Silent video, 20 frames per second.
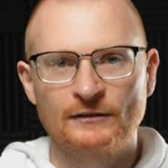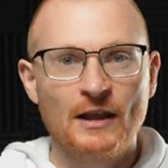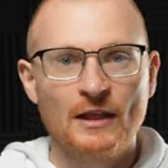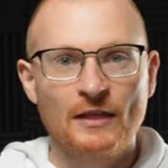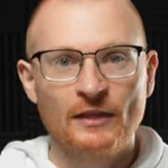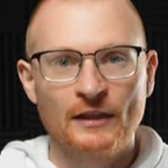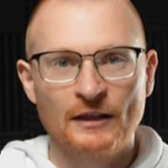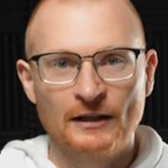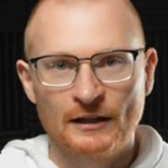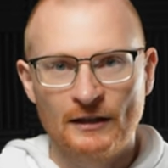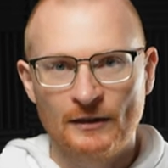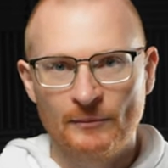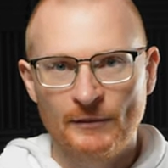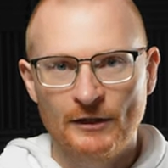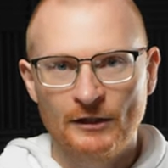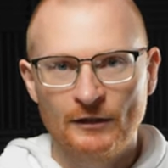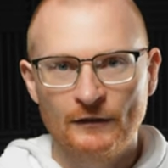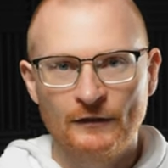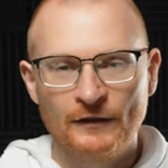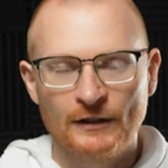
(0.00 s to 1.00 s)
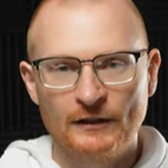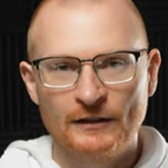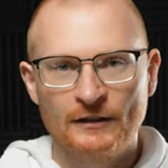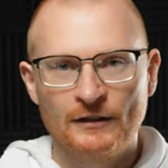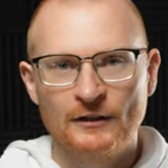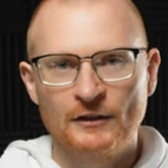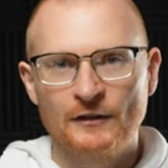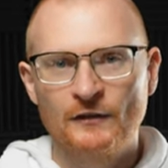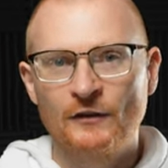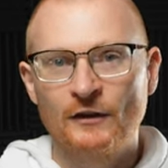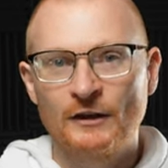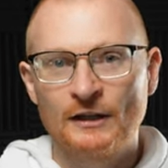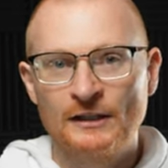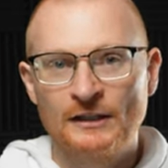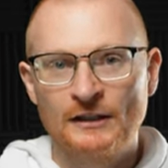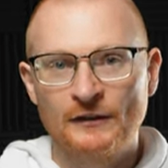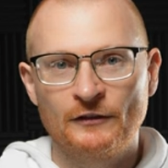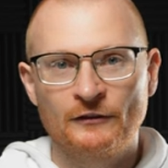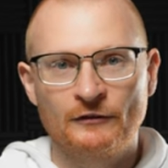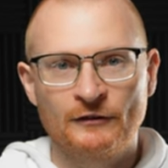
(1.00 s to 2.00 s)
Then in the middle of it, you've got a
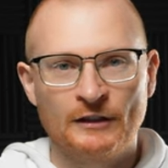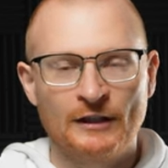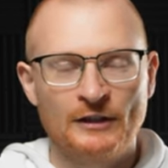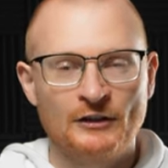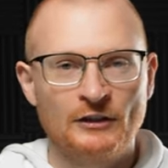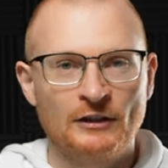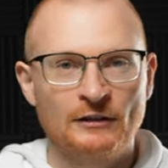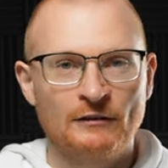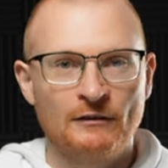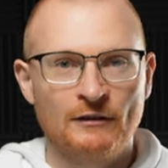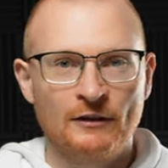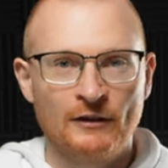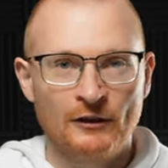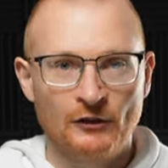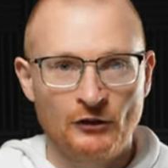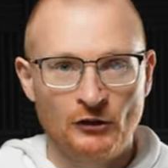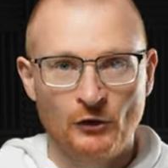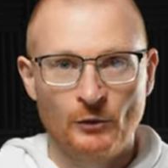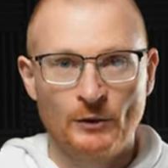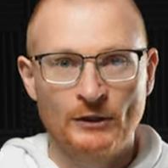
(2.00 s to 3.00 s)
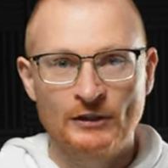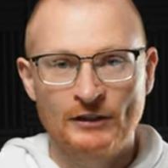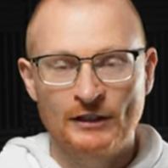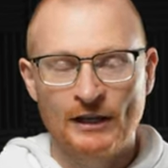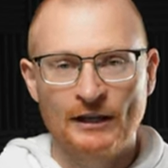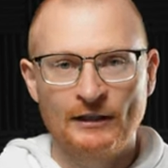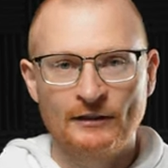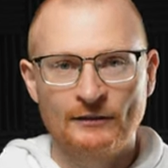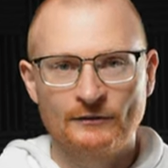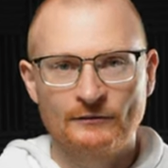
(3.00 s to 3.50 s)
different religion, the Jewish state.